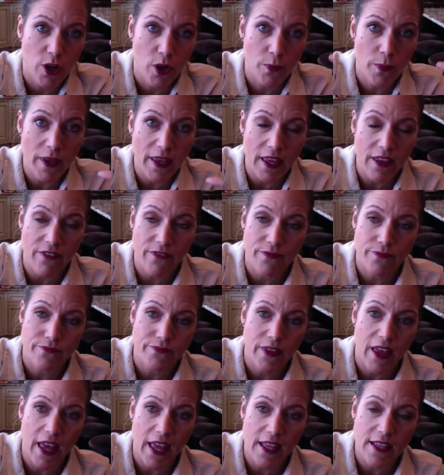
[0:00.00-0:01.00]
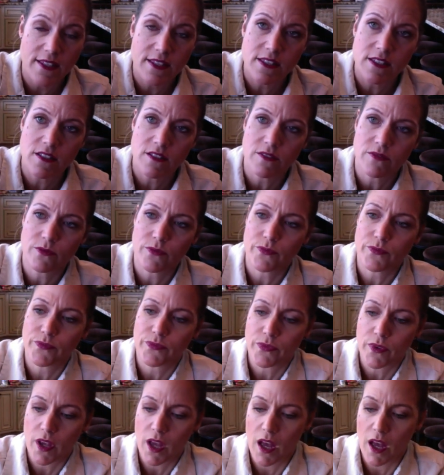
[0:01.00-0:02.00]
know, Mickey heads.
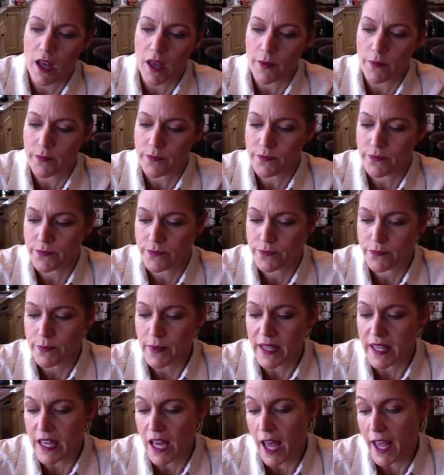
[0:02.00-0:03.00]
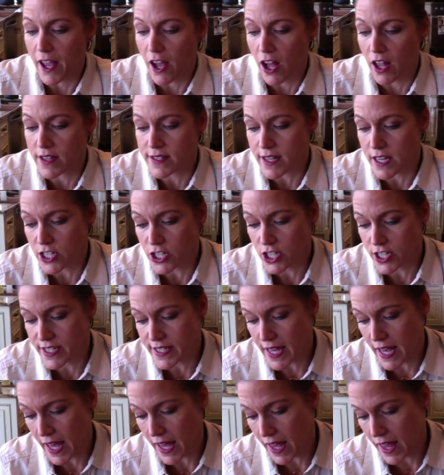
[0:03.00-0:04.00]
Mickey icons, I should
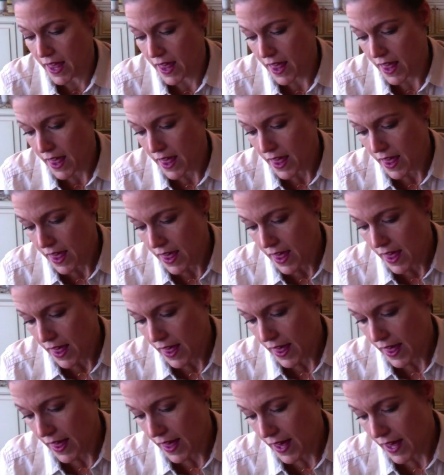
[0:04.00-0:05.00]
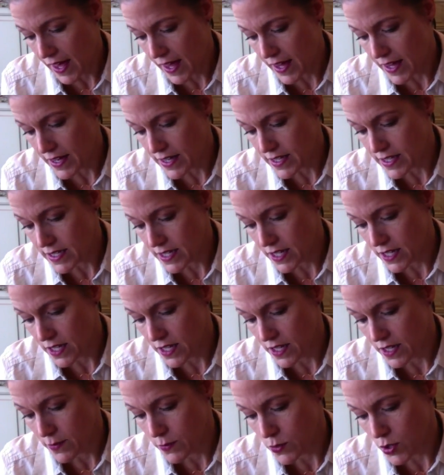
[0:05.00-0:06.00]
say. And
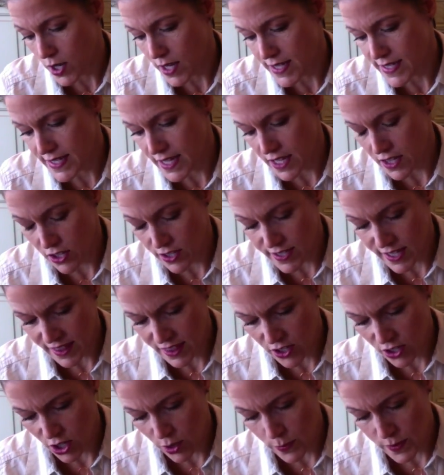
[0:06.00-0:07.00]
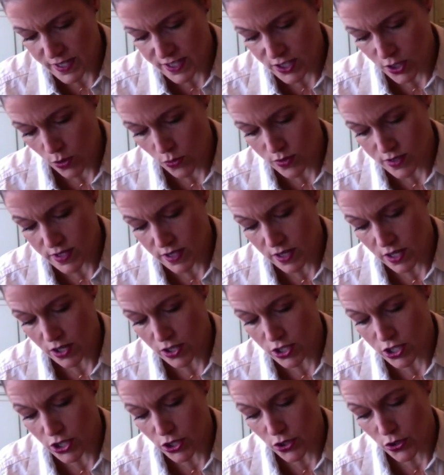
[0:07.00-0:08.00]
I'm trying to see, it looks like there could be stones in there
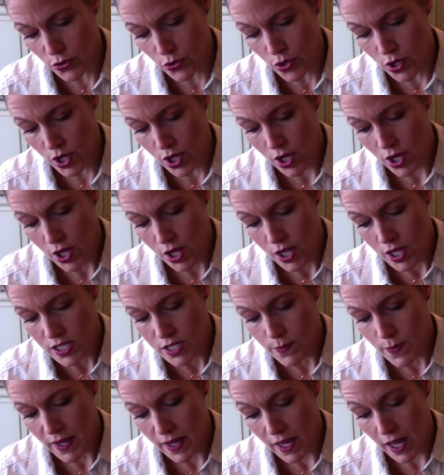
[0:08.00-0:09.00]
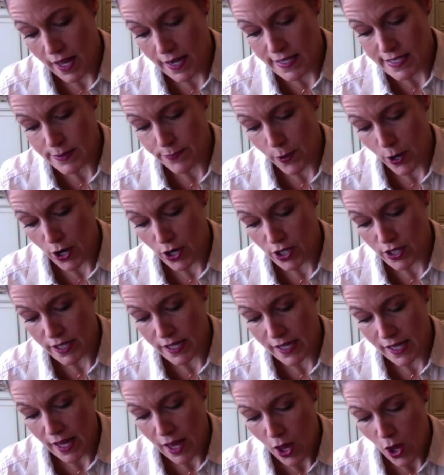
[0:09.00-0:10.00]
too to make it kind of
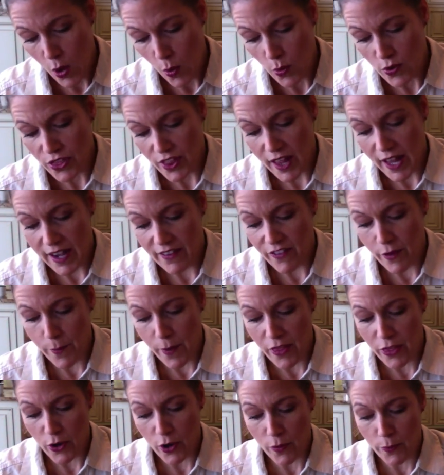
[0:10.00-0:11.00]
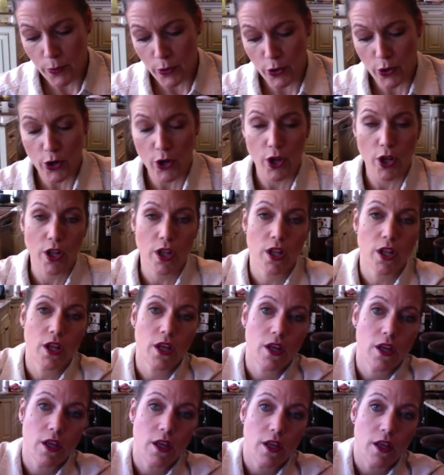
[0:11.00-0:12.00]
sparkly. with kind of a mother of pearl
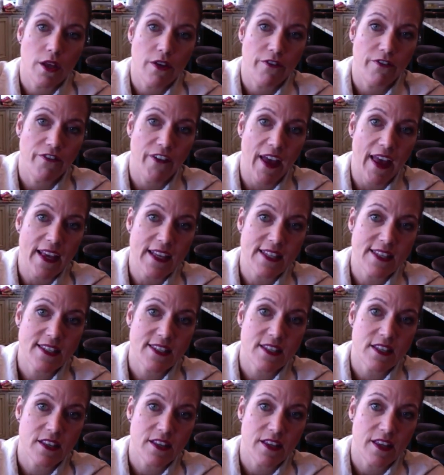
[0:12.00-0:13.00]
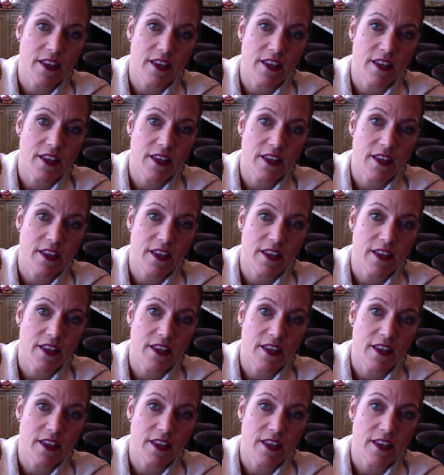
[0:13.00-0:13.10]
face,